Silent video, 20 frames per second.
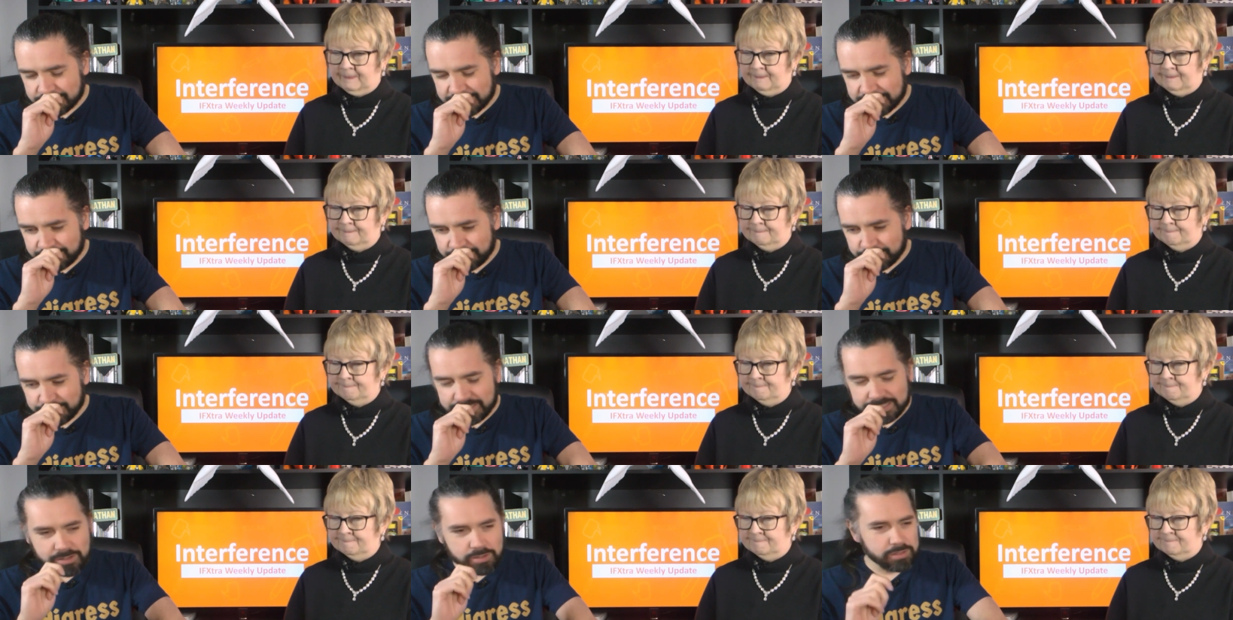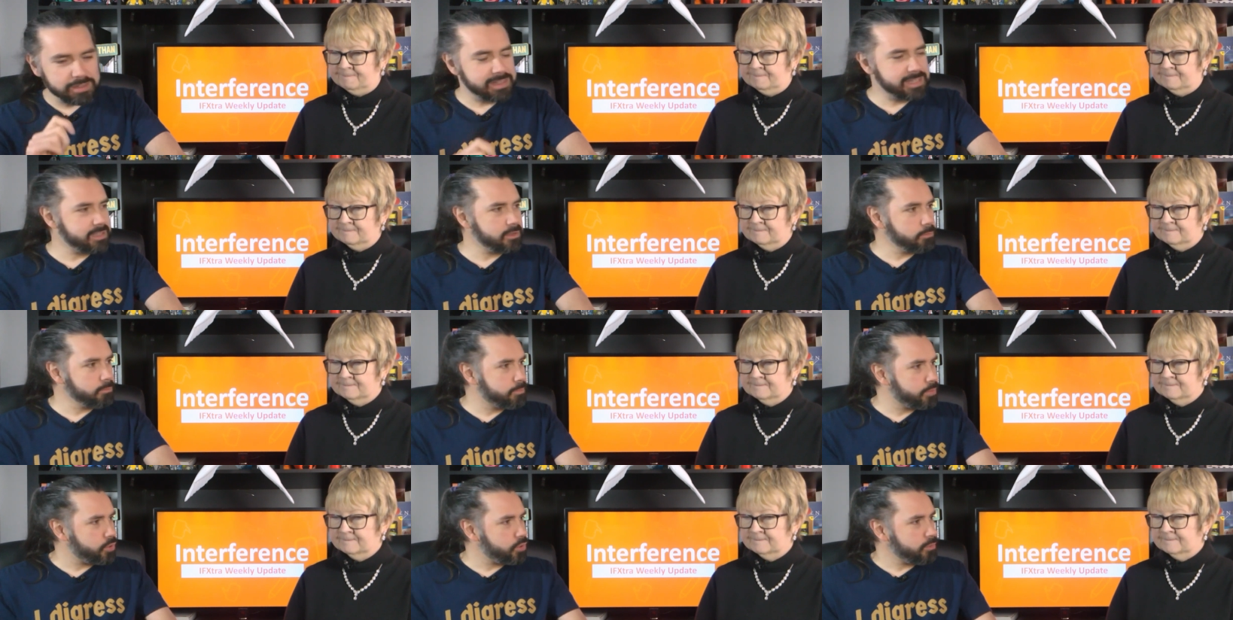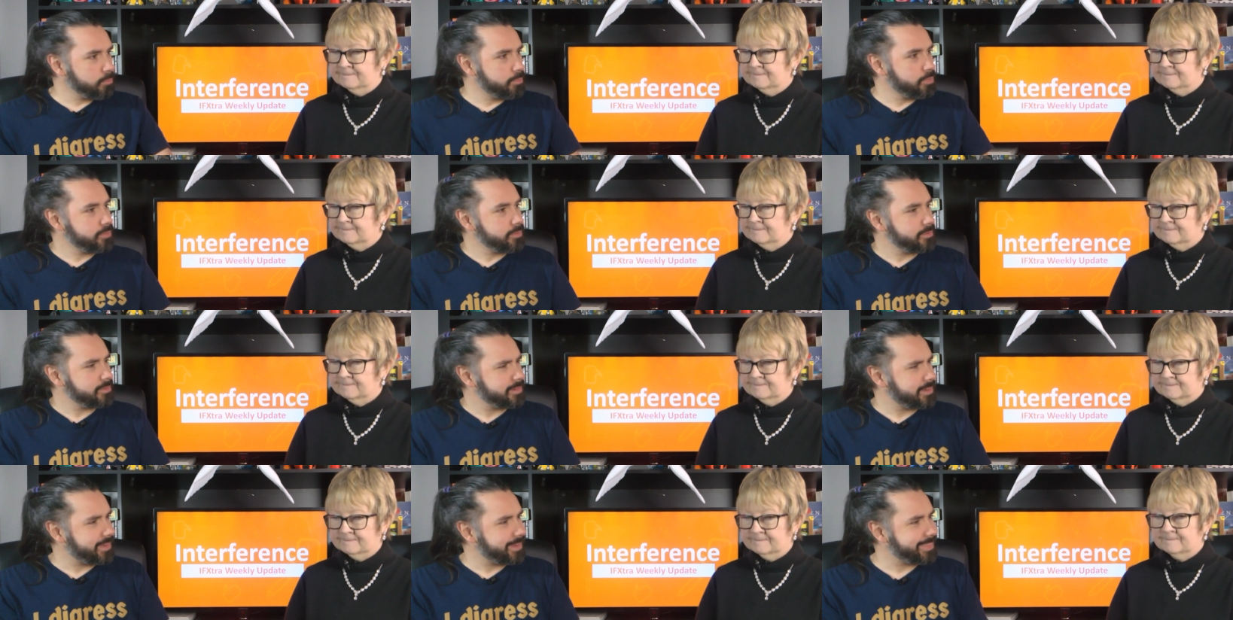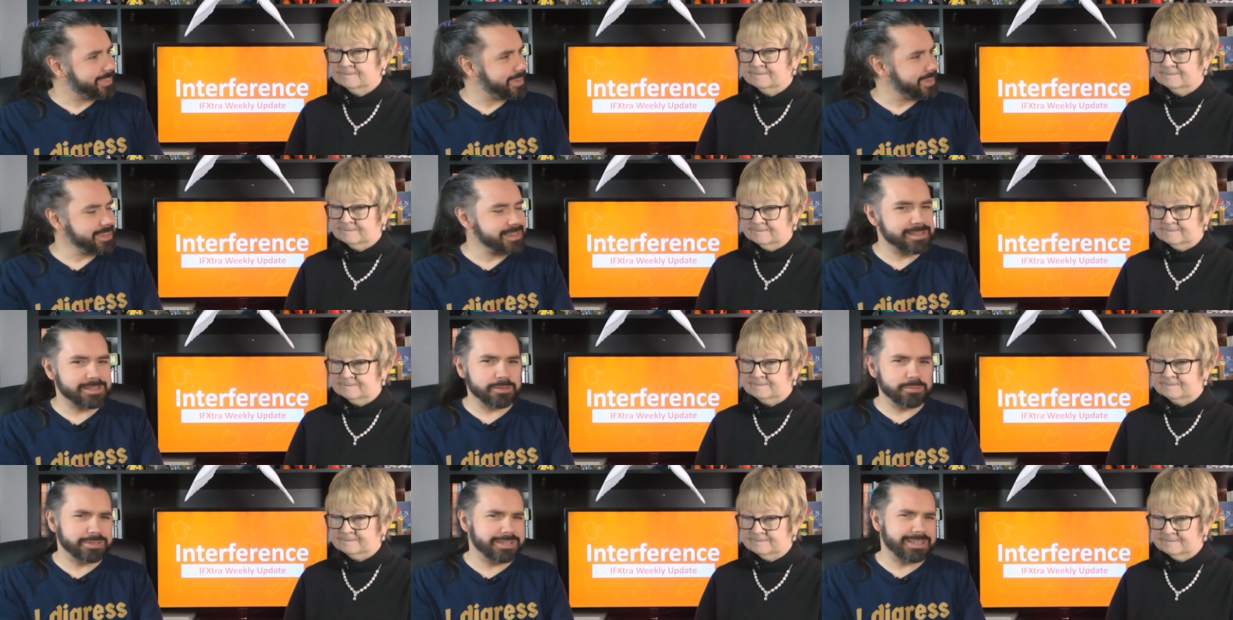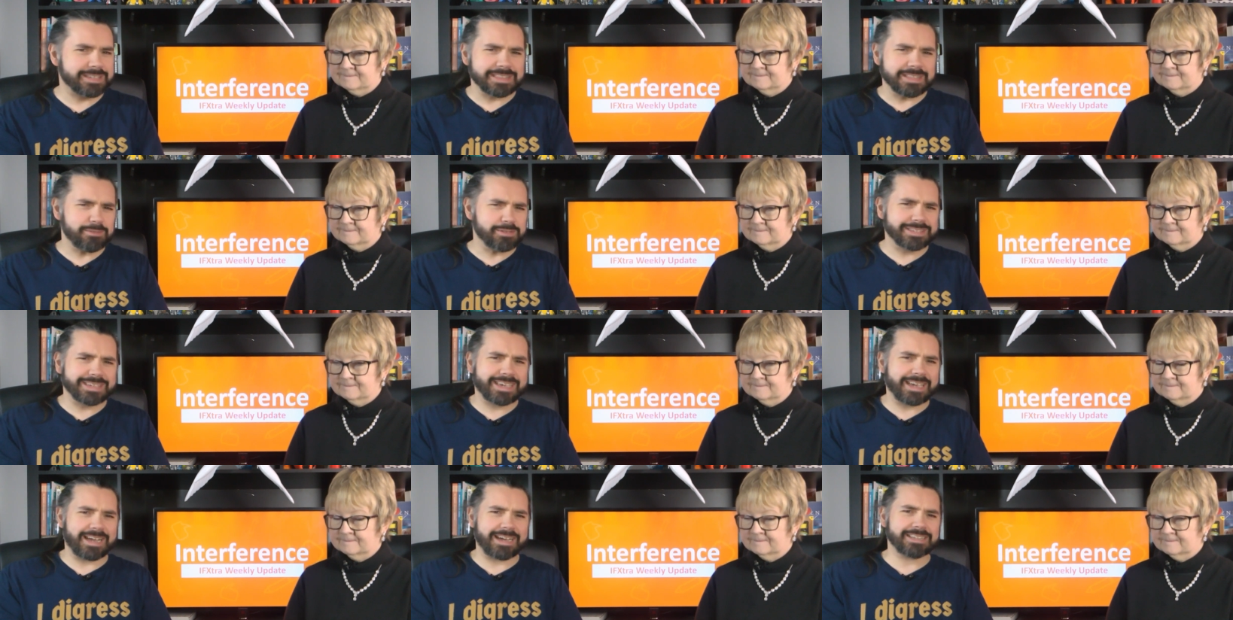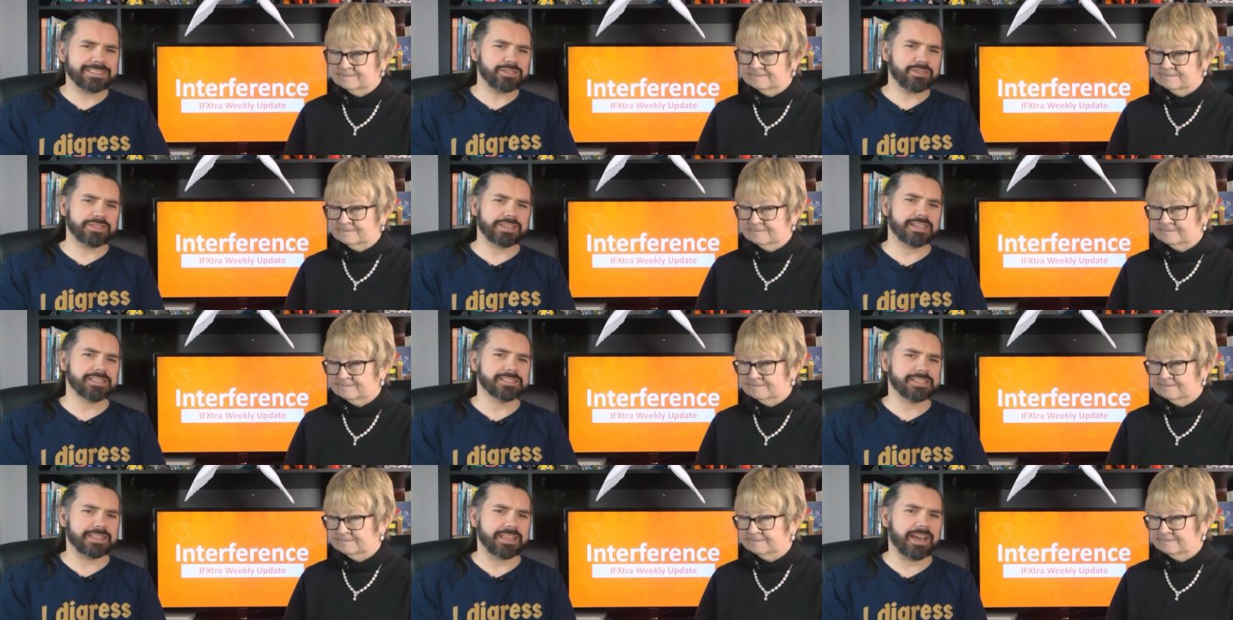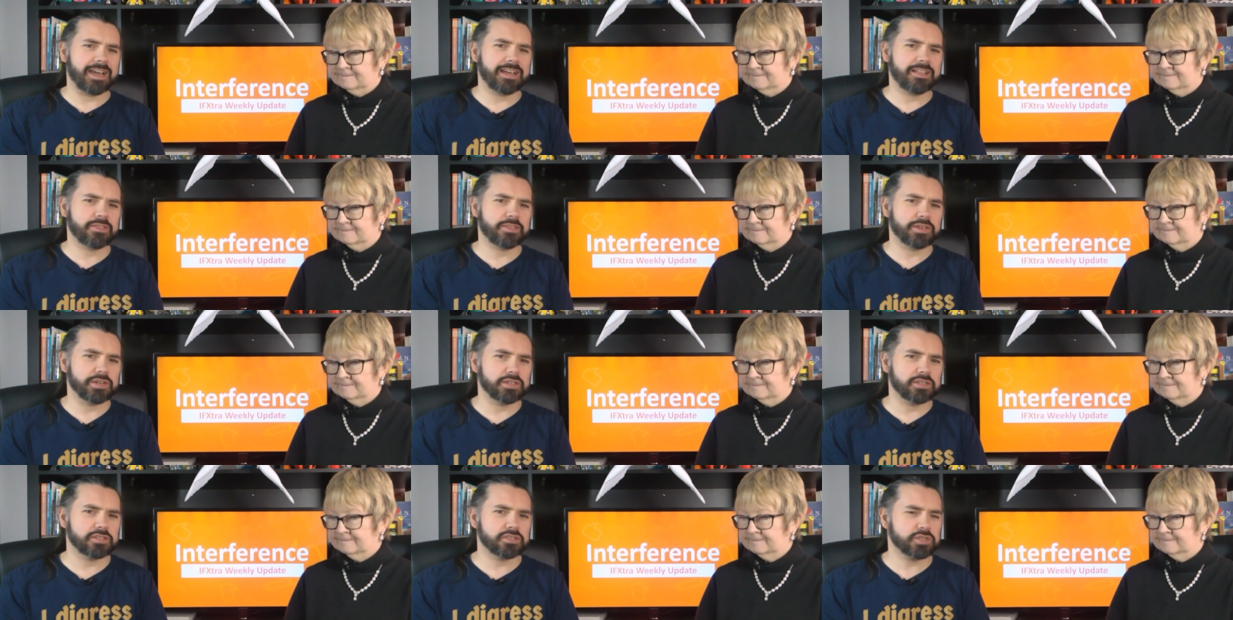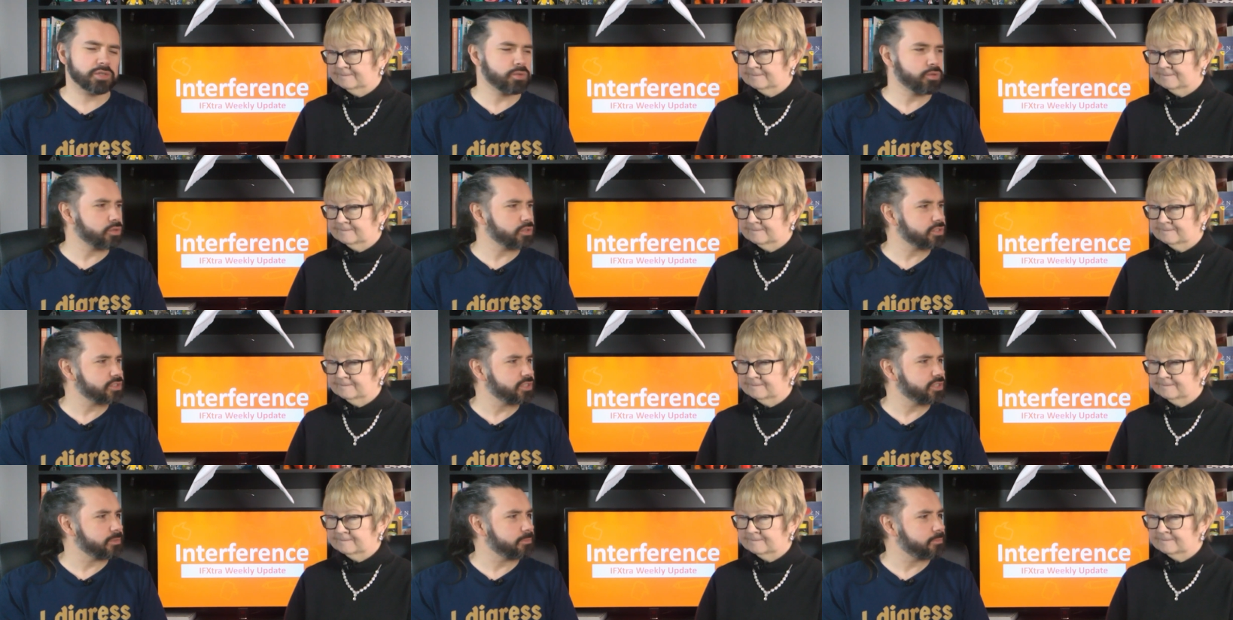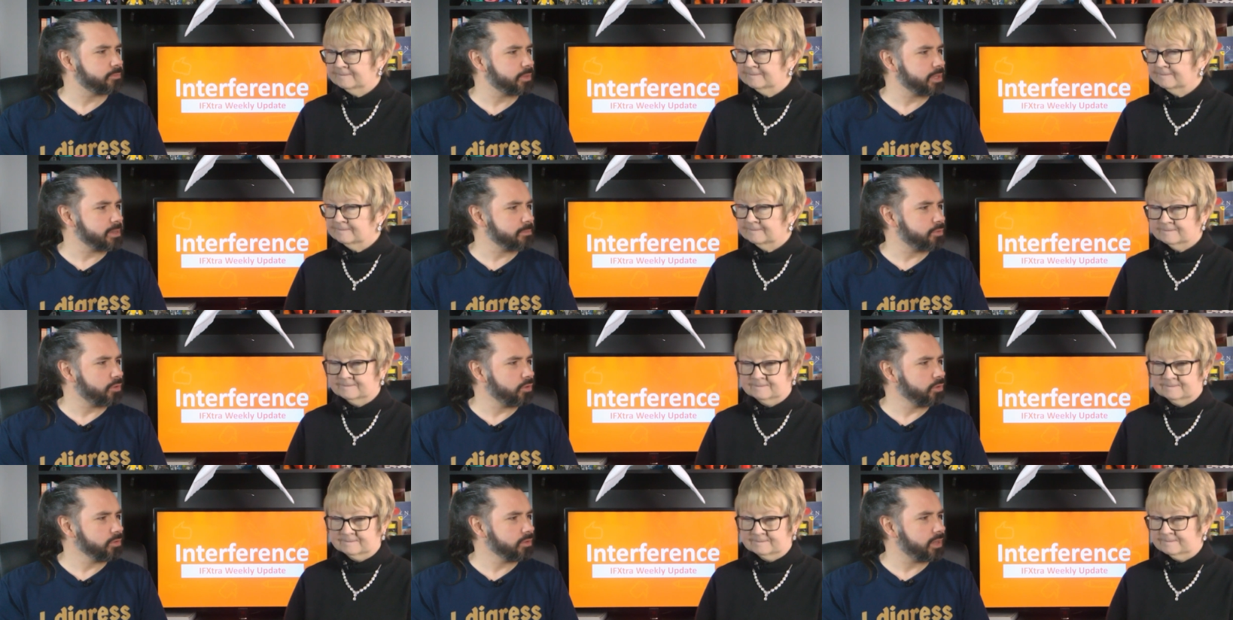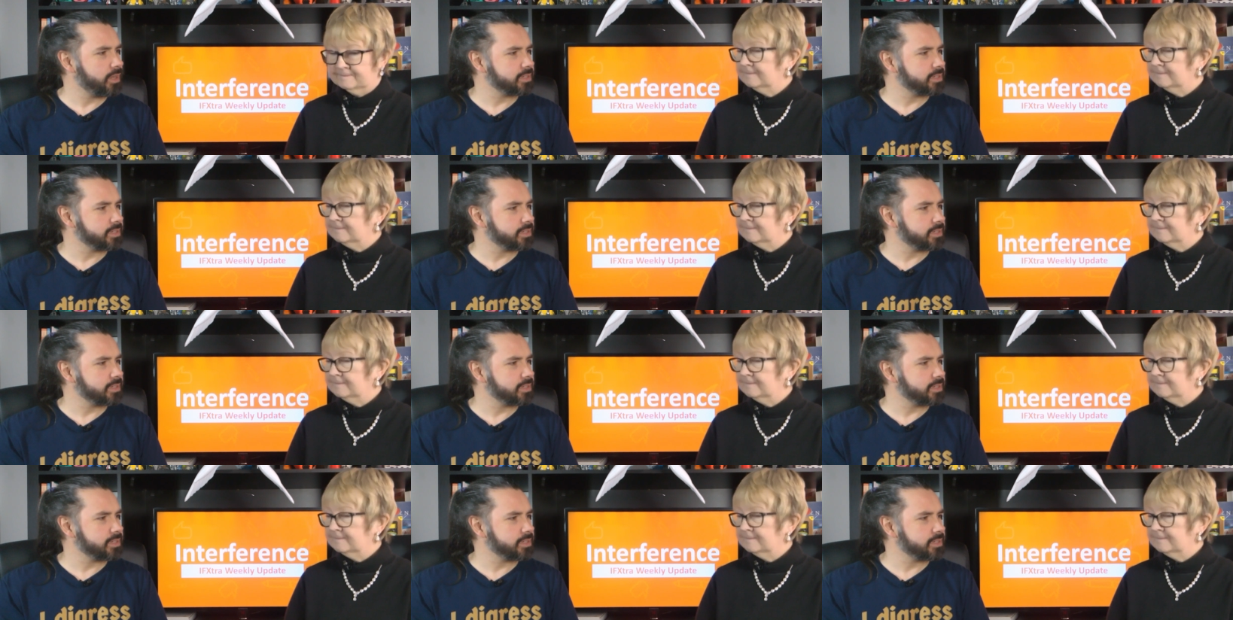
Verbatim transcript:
Speaker 1: what was it called? Lil Bub, I think. There was like mm. there was a mm. cat on the internet that talked to people.